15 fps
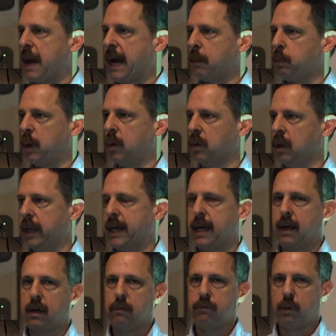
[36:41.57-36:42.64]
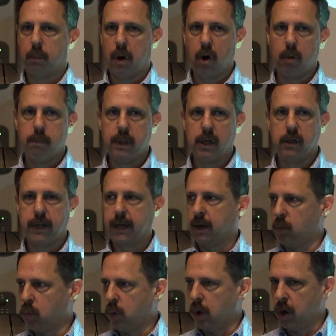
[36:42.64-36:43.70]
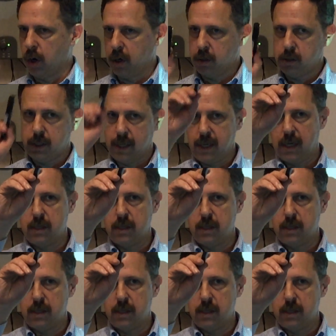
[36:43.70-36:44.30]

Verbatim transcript: backbone link from our building at work to